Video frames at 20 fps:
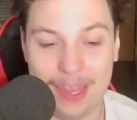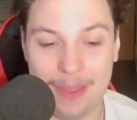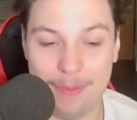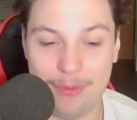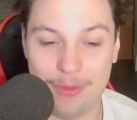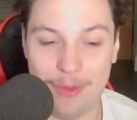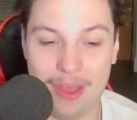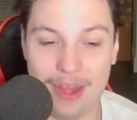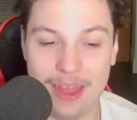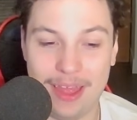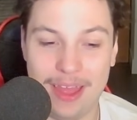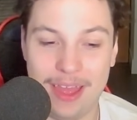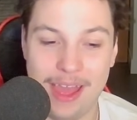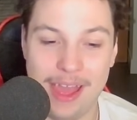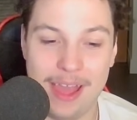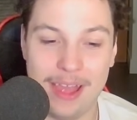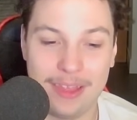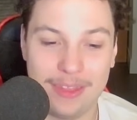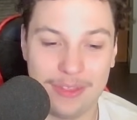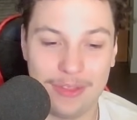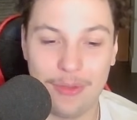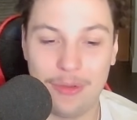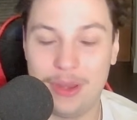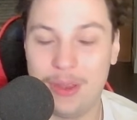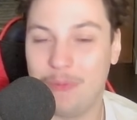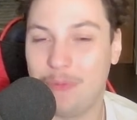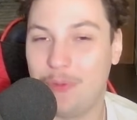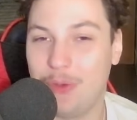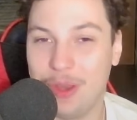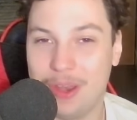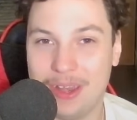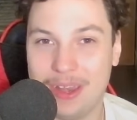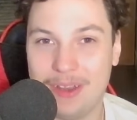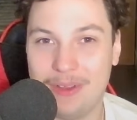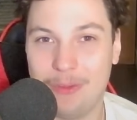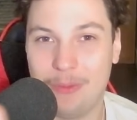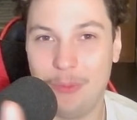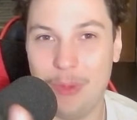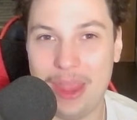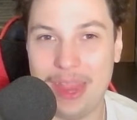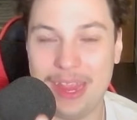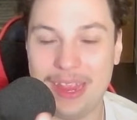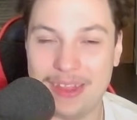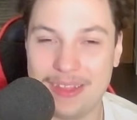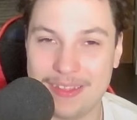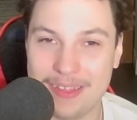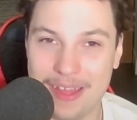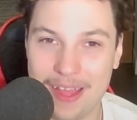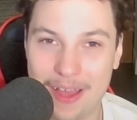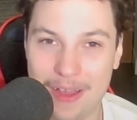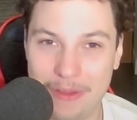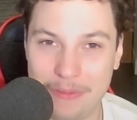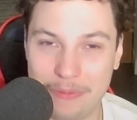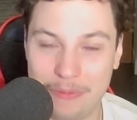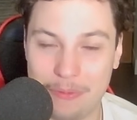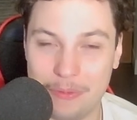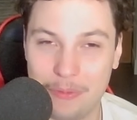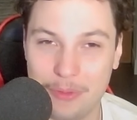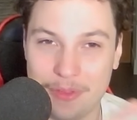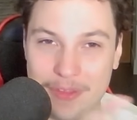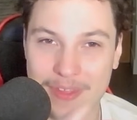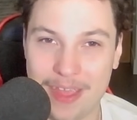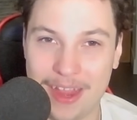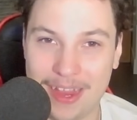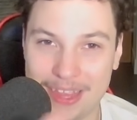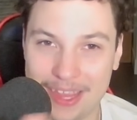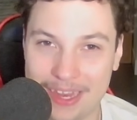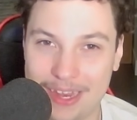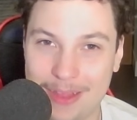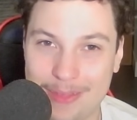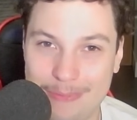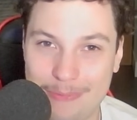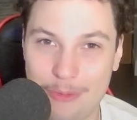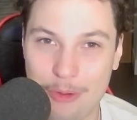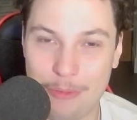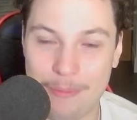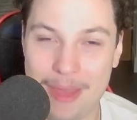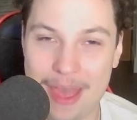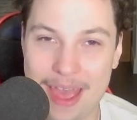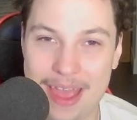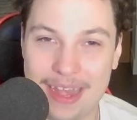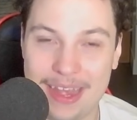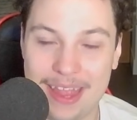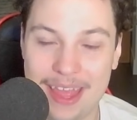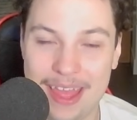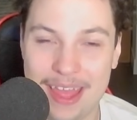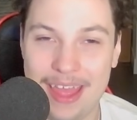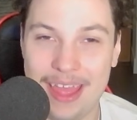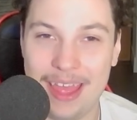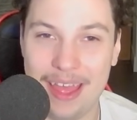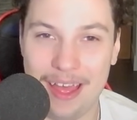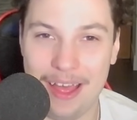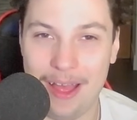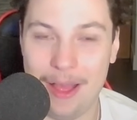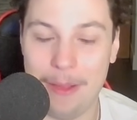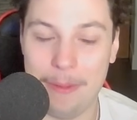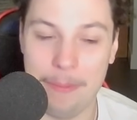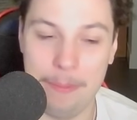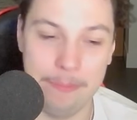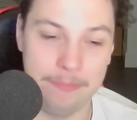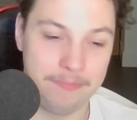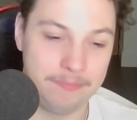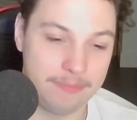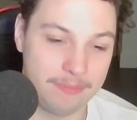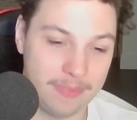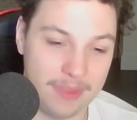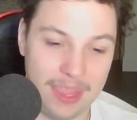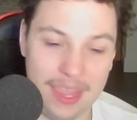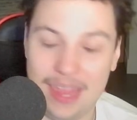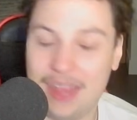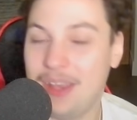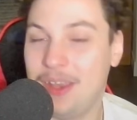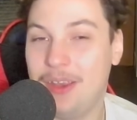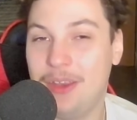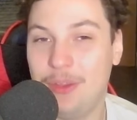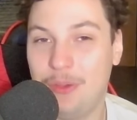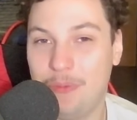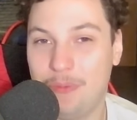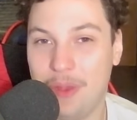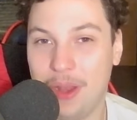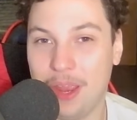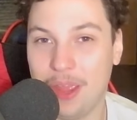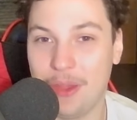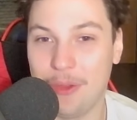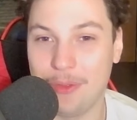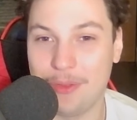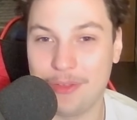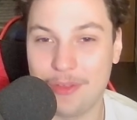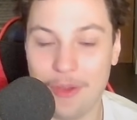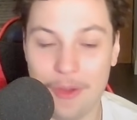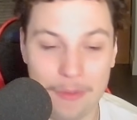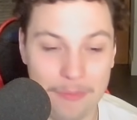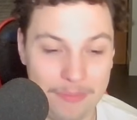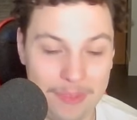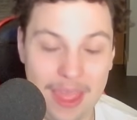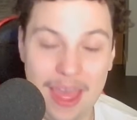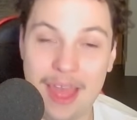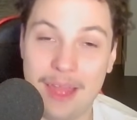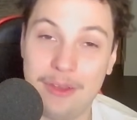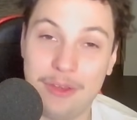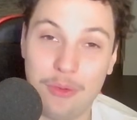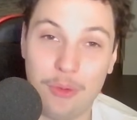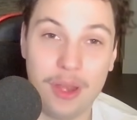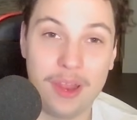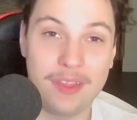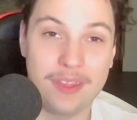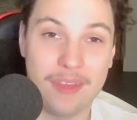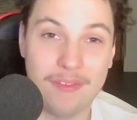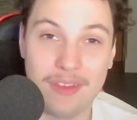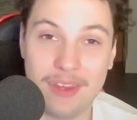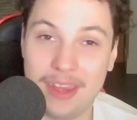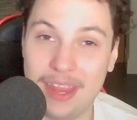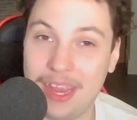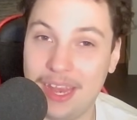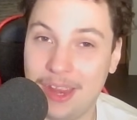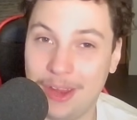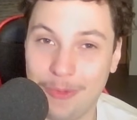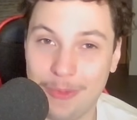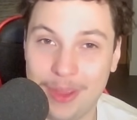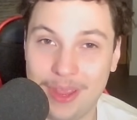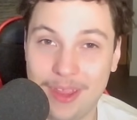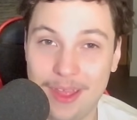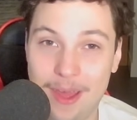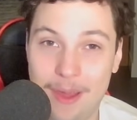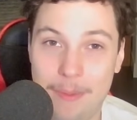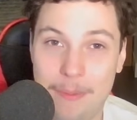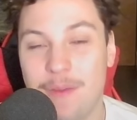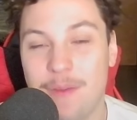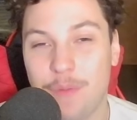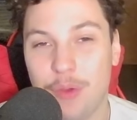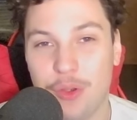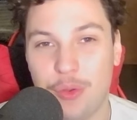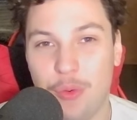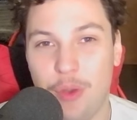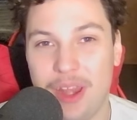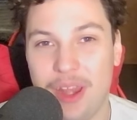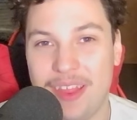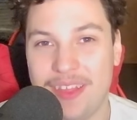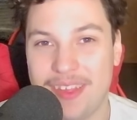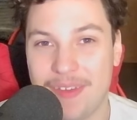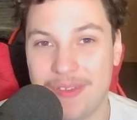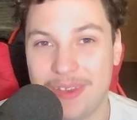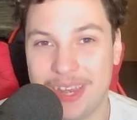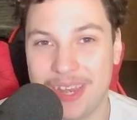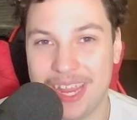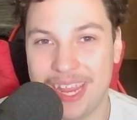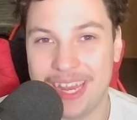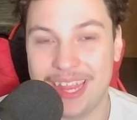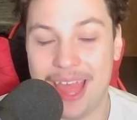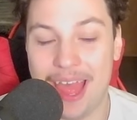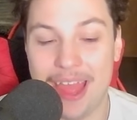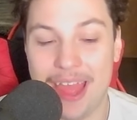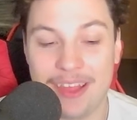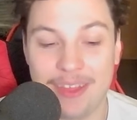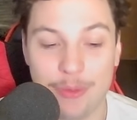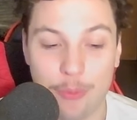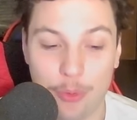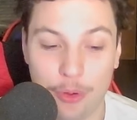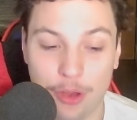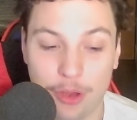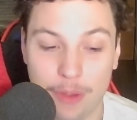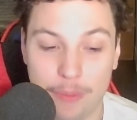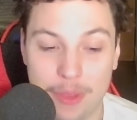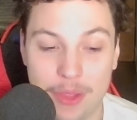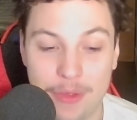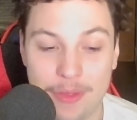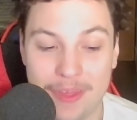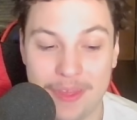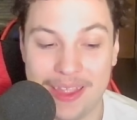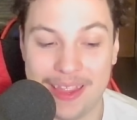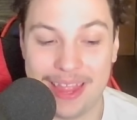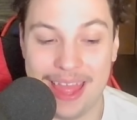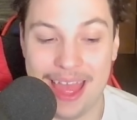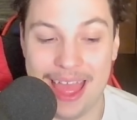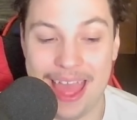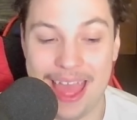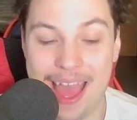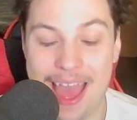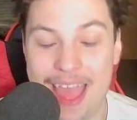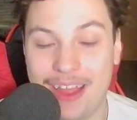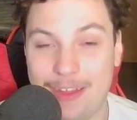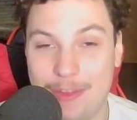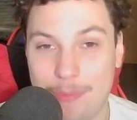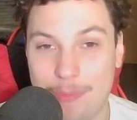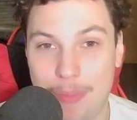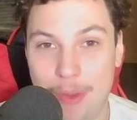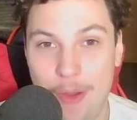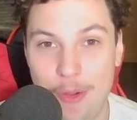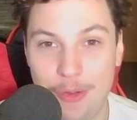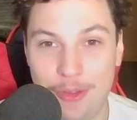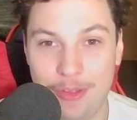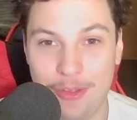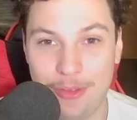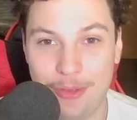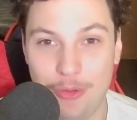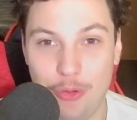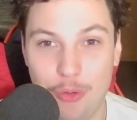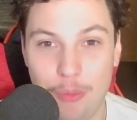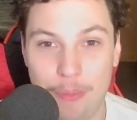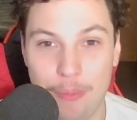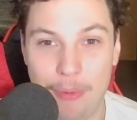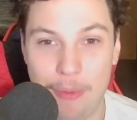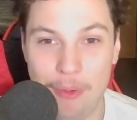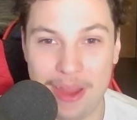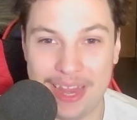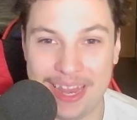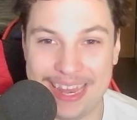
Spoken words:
trying to do different ways of recycling this format into new videos. So yeah, 2017, here we come. For 2017, guys, we're going to be using Expo 2.9.